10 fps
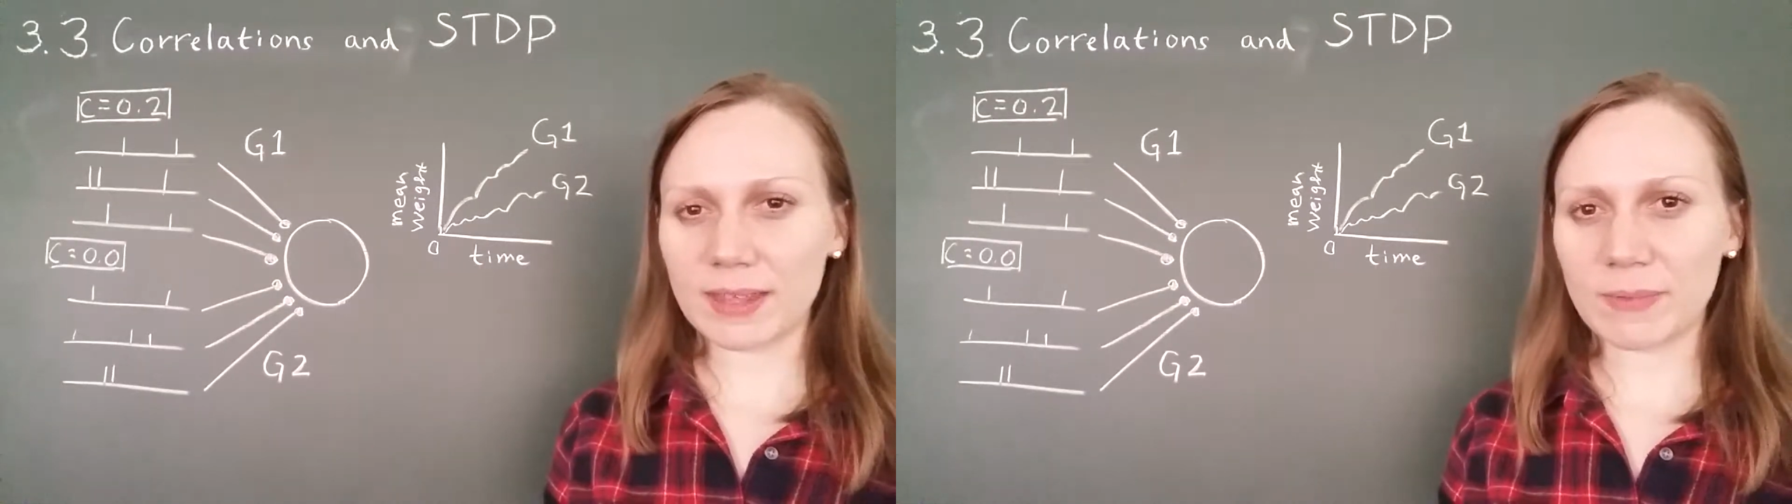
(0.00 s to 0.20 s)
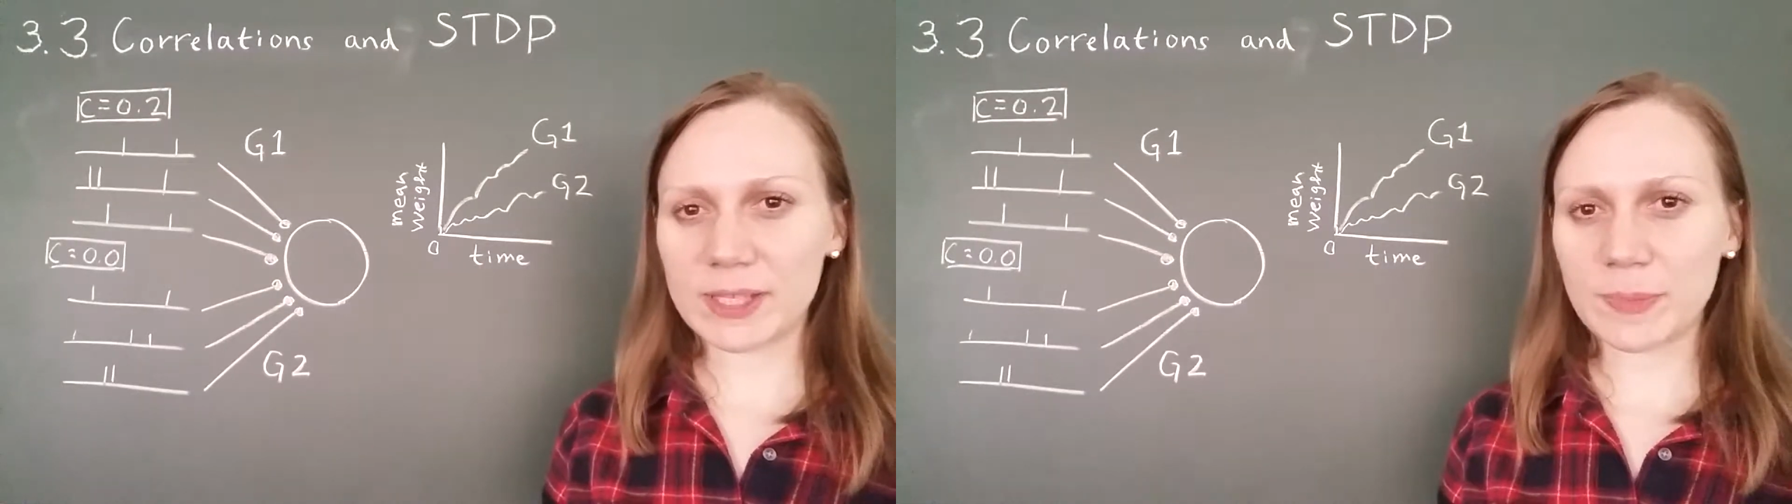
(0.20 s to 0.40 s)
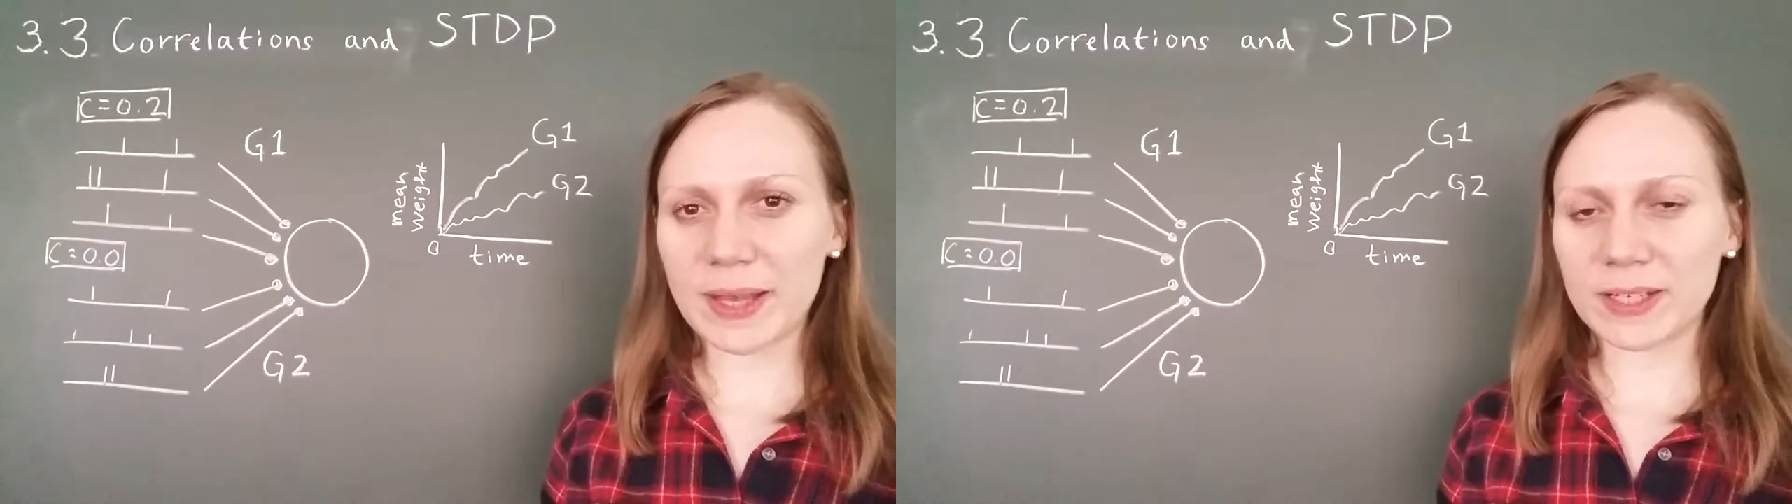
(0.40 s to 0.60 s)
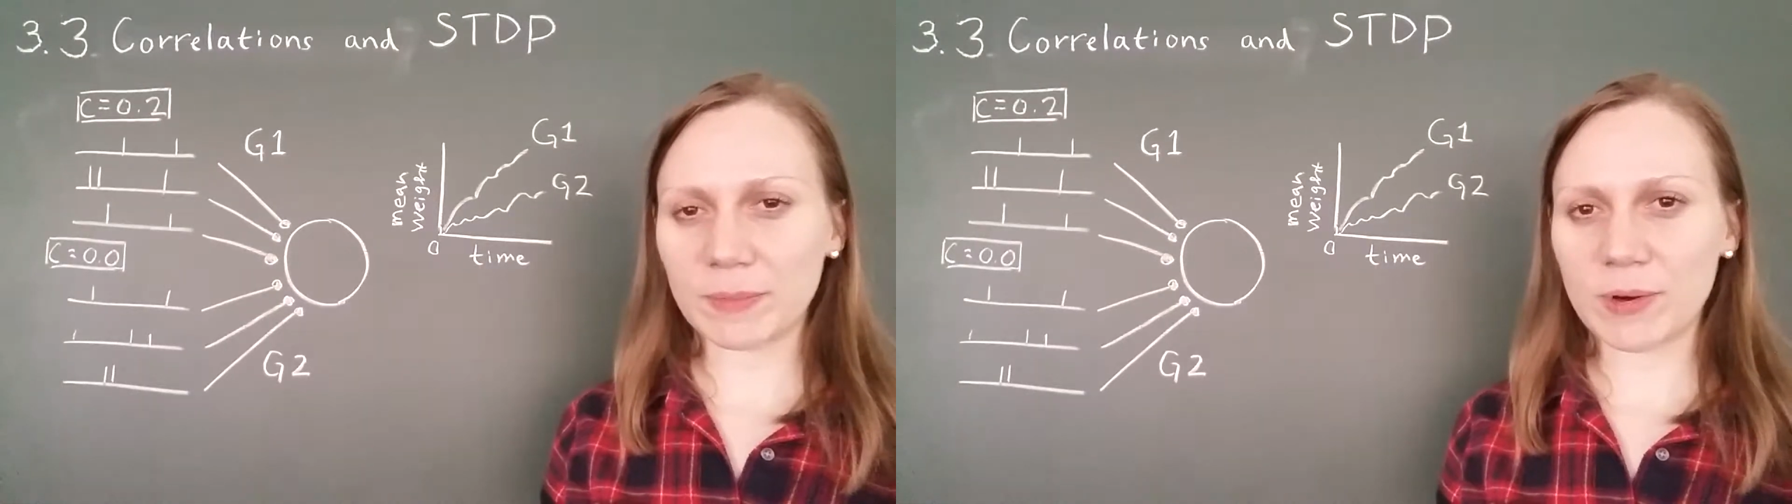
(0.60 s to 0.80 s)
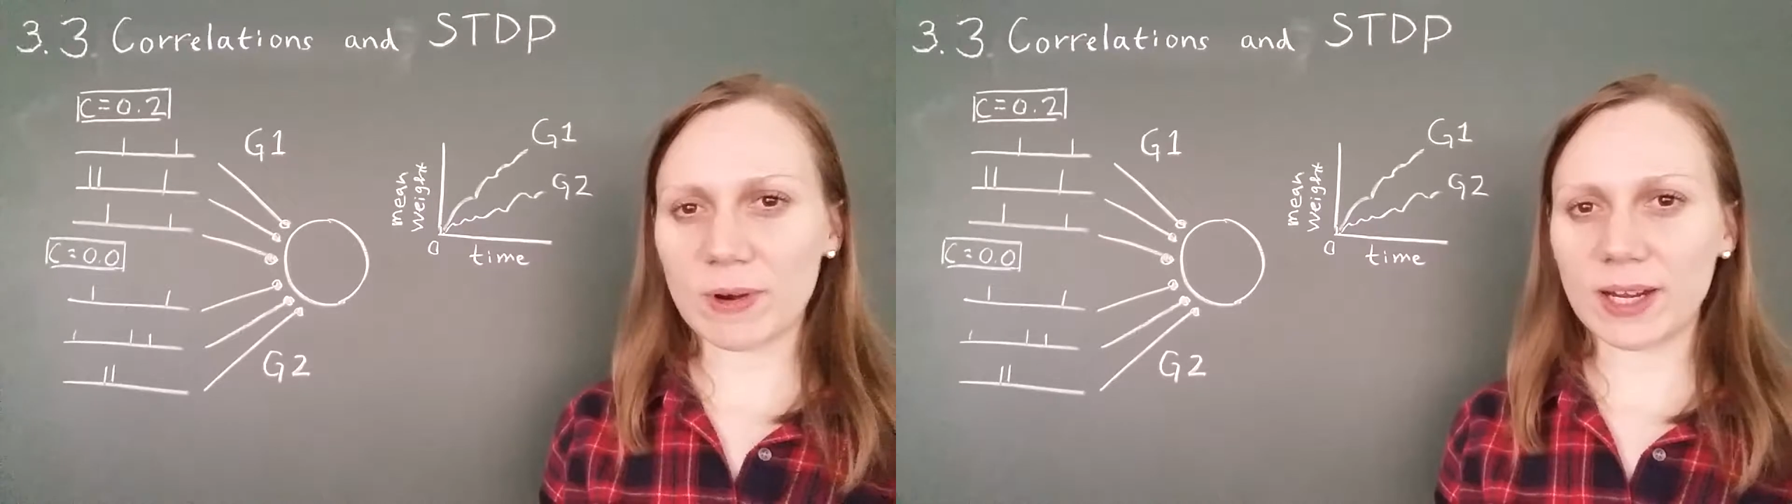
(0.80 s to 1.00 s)
with spike
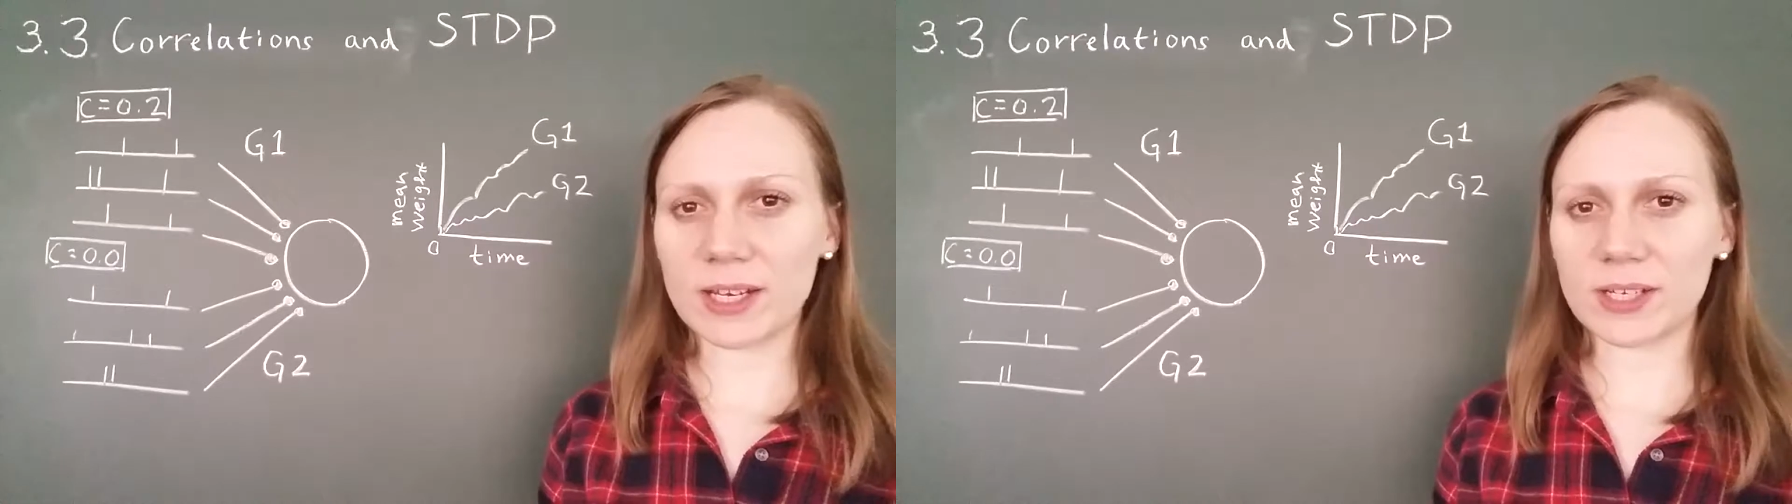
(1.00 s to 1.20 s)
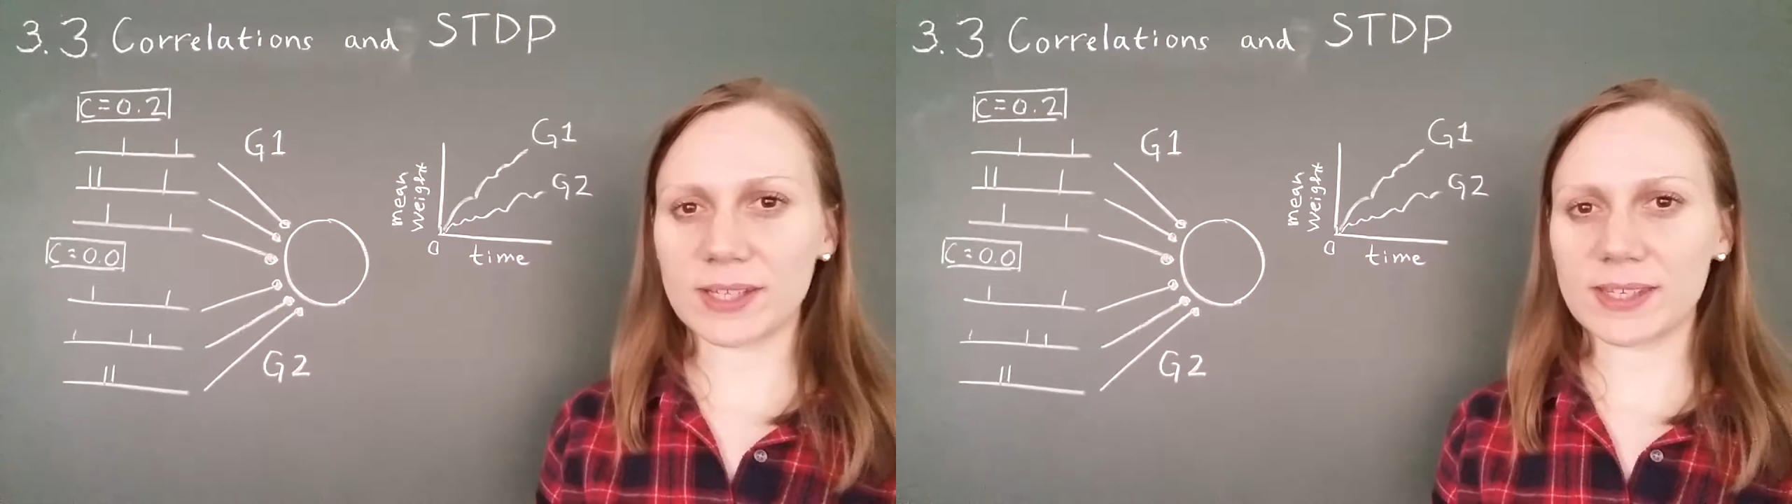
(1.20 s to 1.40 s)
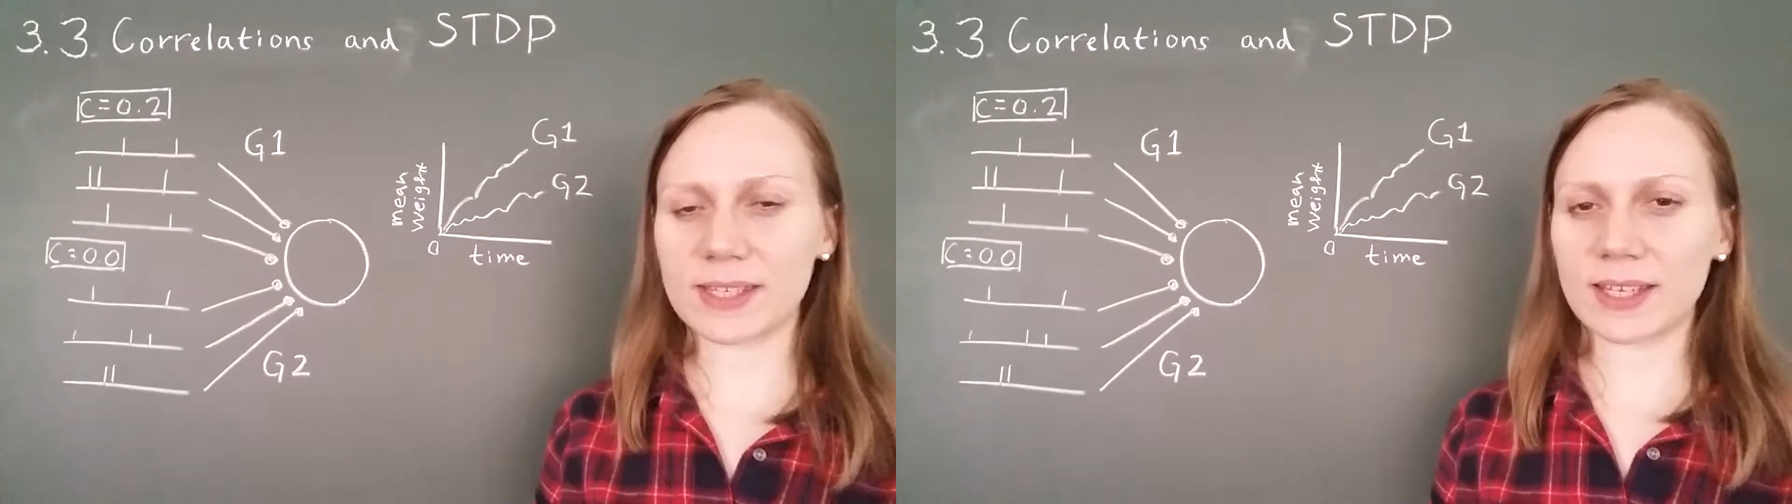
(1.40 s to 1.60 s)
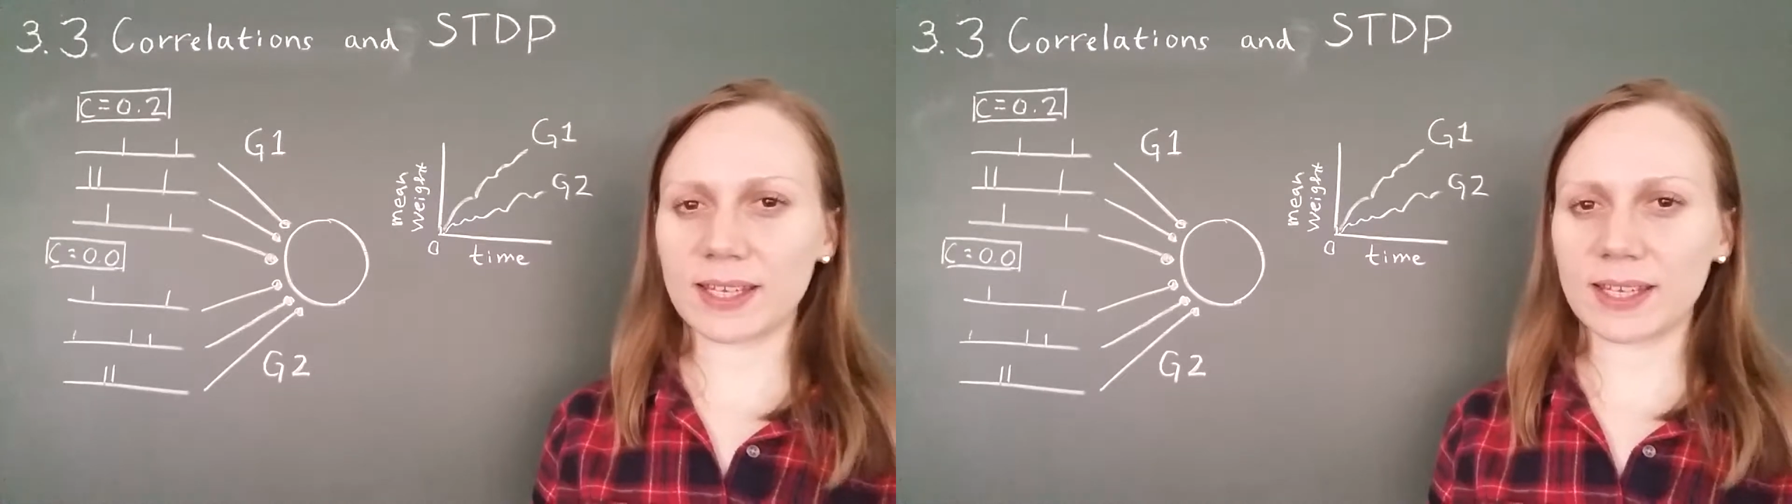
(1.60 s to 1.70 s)
time correlations